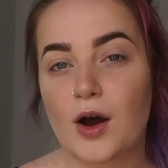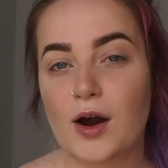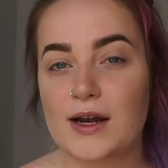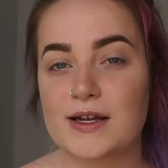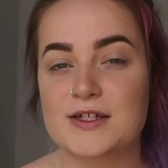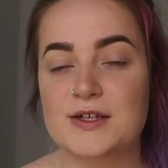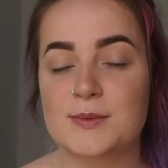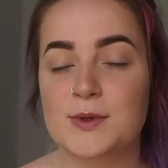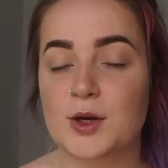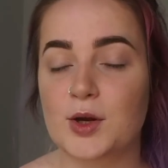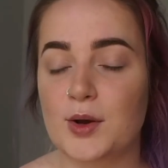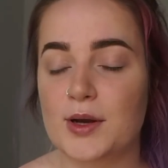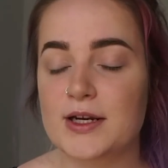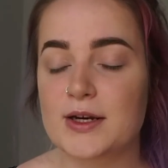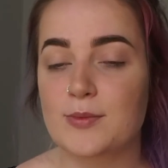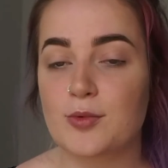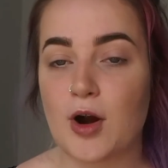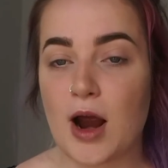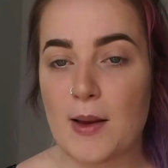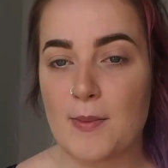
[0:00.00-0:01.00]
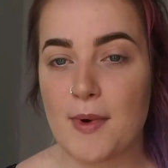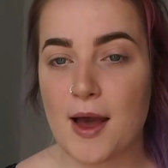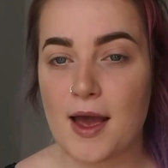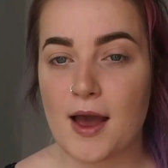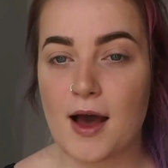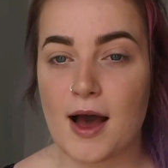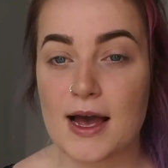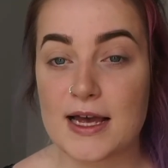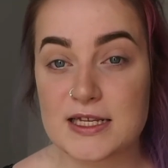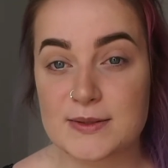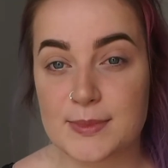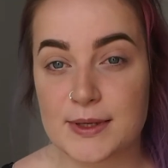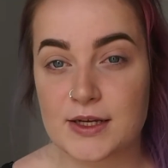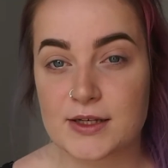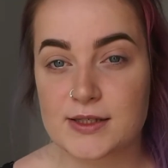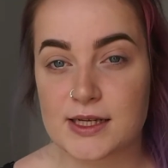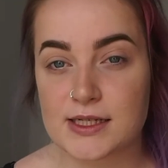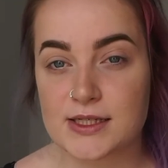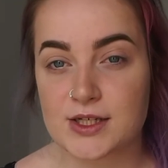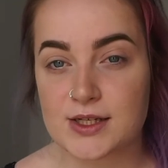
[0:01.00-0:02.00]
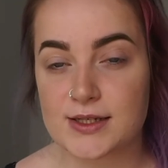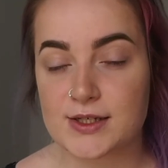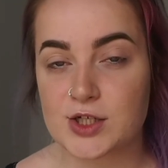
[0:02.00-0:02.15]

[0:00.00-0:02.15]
Alright, so I'm not going to prime my eyes because I did